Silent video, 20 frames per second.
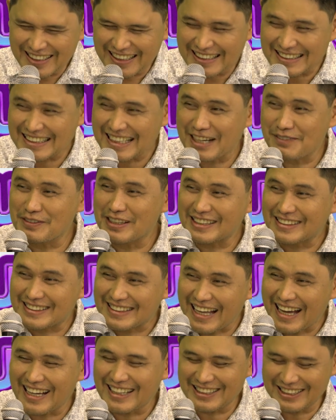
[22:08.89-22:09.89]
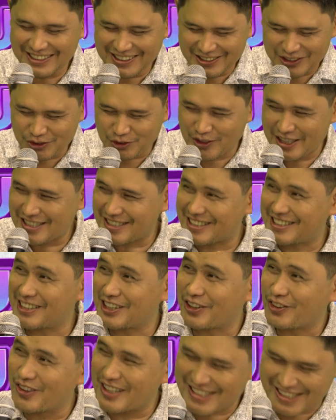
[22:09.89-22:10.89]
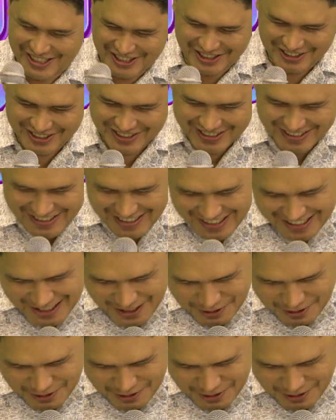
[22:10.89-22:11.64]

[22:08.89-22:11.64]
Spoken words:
Ang daming tongue twister questions.